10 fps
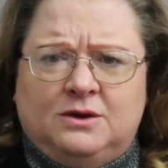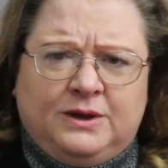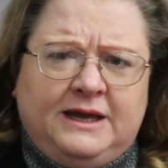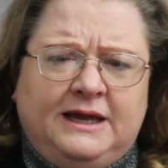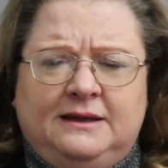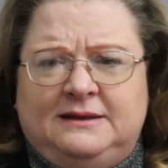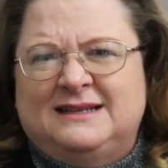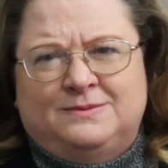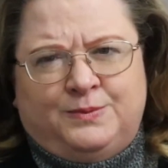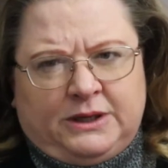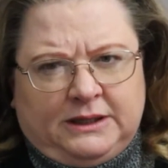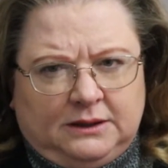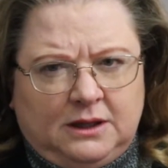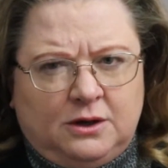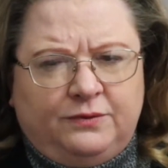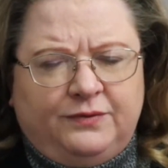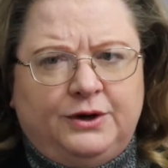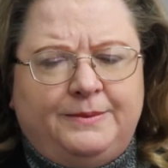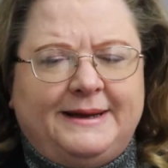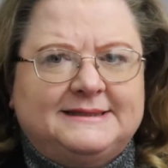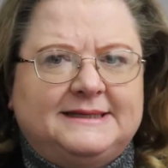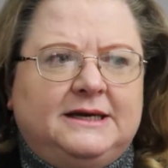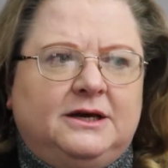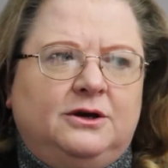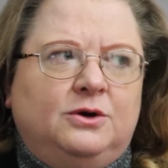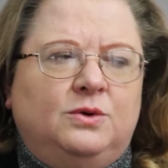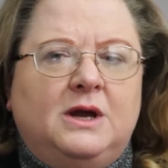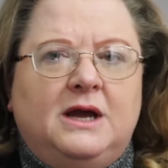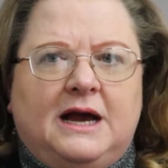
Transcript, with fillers: Okay, it, it's pretty low for New Mexico.